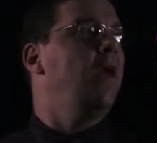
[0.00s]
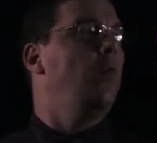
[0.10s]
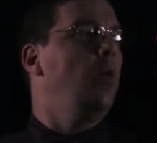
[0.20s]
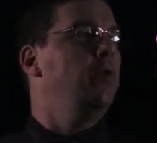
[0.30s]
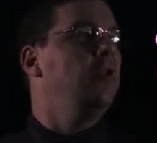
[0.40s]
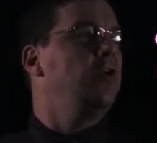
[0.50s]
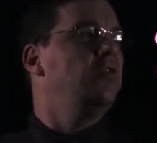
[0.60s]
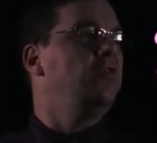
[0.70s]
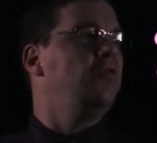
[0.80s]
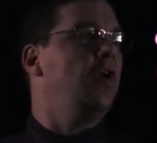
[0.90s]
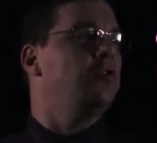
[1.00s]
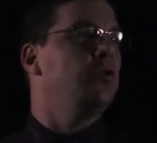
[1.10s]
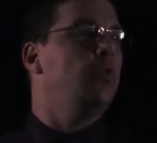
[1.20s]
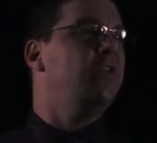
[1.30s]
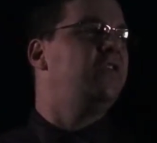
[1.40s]
And when we look at the
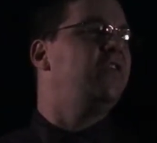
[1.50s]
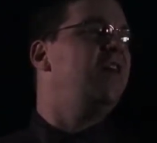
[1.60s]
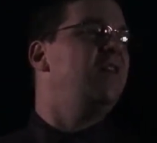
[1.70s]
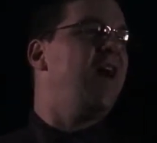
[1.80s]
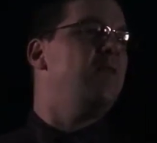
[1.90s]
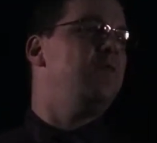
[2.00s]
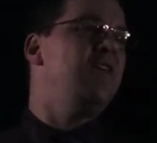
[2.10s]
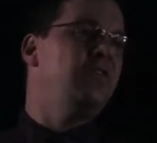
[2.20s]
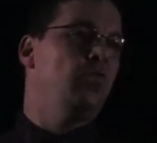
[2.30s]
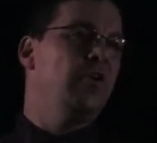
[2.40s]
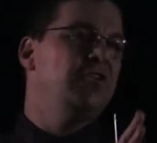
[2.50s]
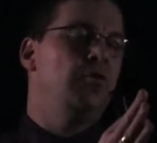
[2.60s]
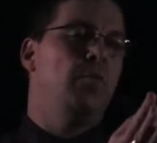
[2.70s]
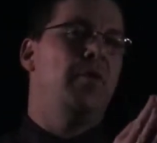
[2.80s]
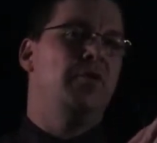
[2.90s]
structure, we see that these
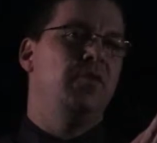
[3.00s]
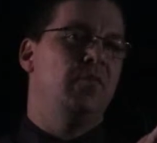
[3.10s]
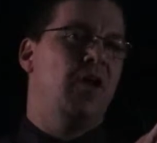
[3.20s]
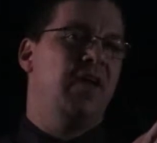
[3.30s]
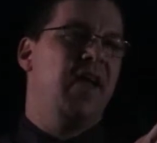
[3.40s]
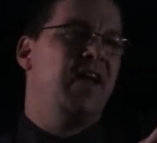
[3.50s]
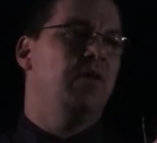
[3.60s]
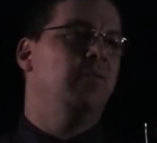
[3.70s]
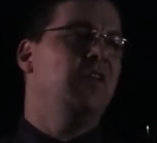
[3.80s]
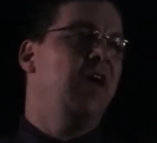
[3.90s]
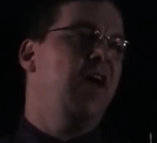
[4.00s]
original building block atoms